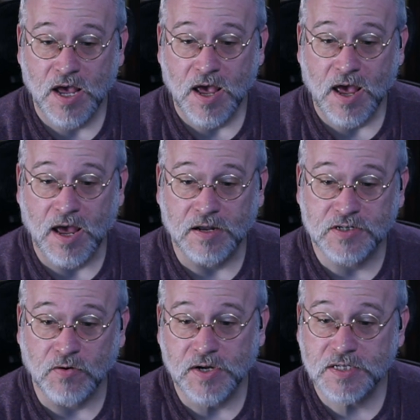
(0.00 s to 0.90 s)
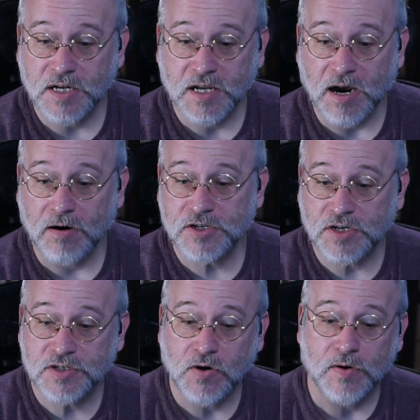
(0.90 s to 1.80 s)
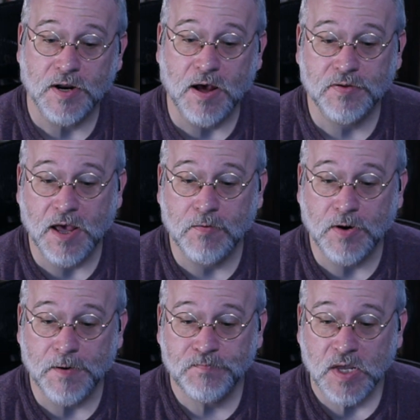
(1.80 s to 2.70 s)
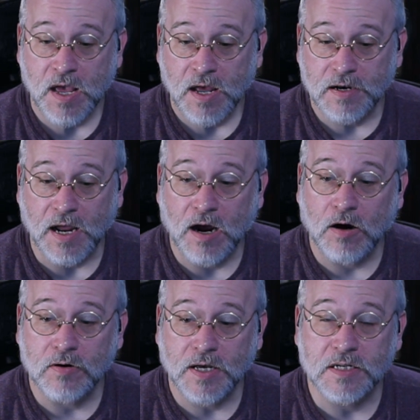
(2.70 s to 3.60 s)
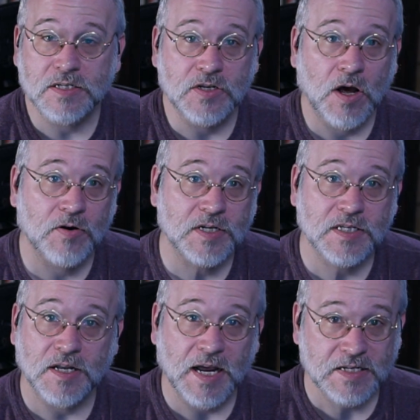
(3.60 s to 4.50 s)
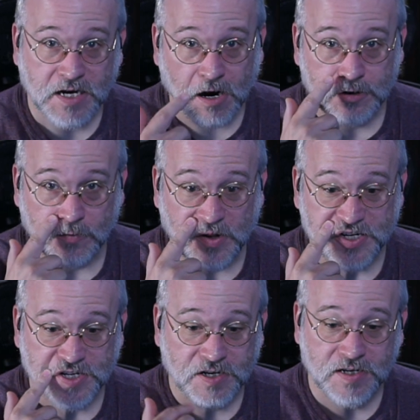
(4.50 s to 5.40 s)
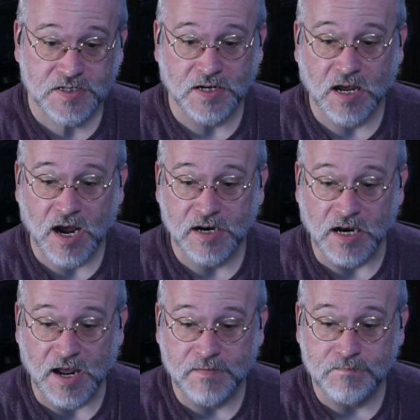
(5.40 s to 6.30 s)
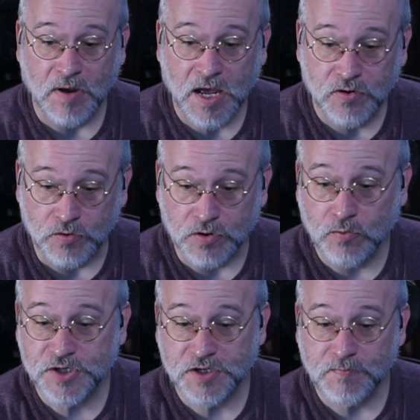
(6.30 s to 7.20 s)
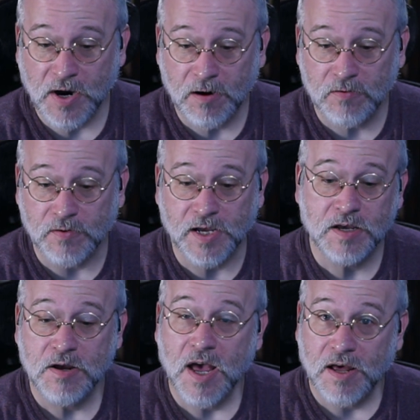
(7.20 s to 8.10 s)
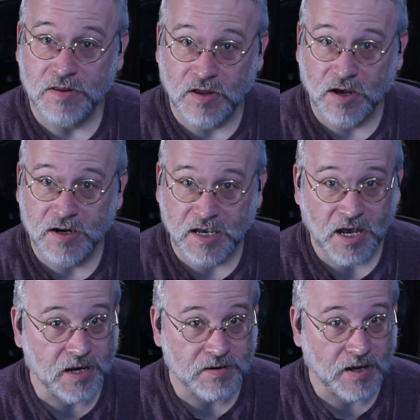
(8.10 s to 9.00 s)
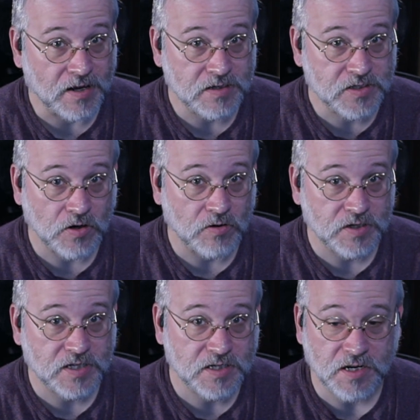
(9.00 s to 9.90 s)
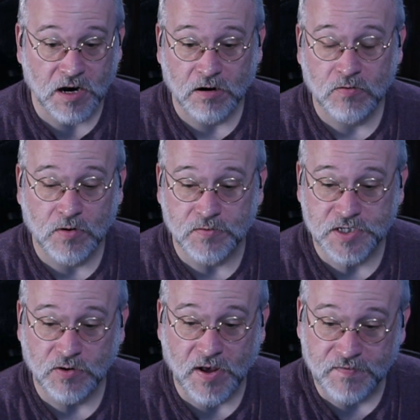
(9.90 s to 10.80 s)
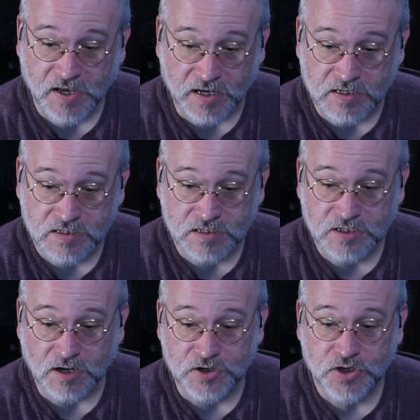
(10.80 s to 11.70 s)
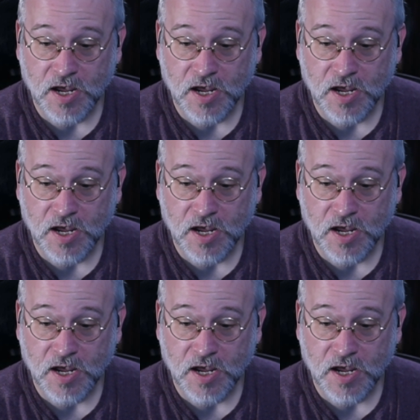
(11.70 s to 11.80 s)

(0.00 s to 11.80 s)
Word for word: And so he's in a carriage and he's going out that way. Now, it's noticed the next character mentioned is a guy named Manhouch, which is apparently the king. And so this is an era where we still have kings and such.